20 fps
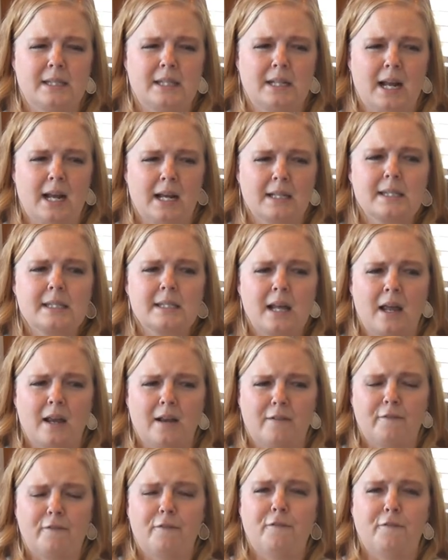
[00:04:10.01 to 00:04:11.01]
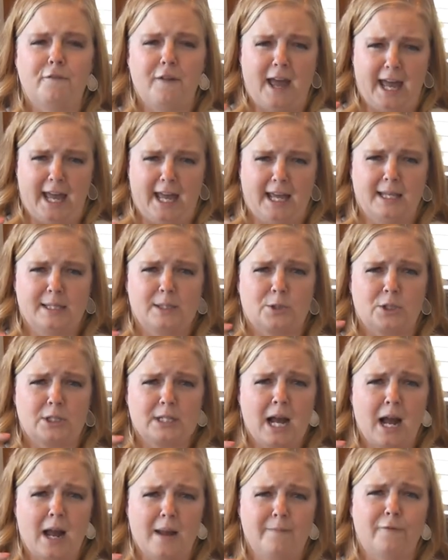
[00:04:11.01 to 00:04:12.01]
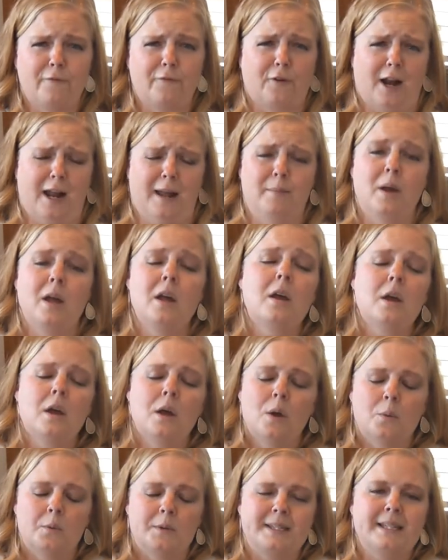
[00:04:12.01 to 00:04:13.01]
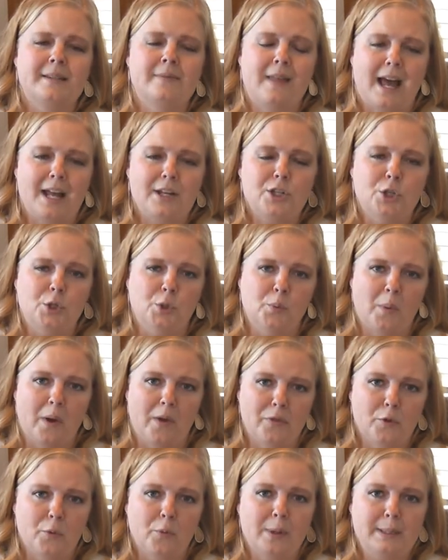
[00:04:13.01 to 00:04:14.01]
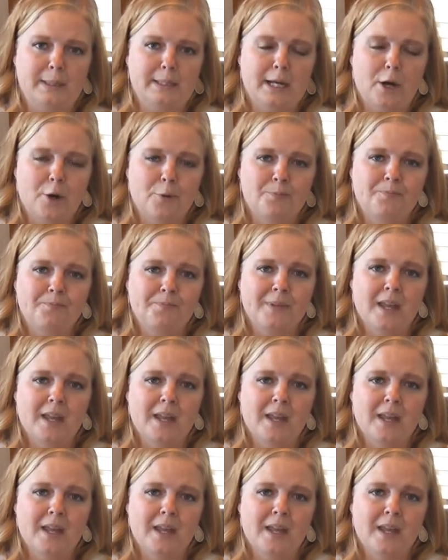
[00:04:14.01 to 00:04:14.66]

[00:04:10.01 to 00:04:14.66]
the next kind of phase or time frame was in that 2-month window.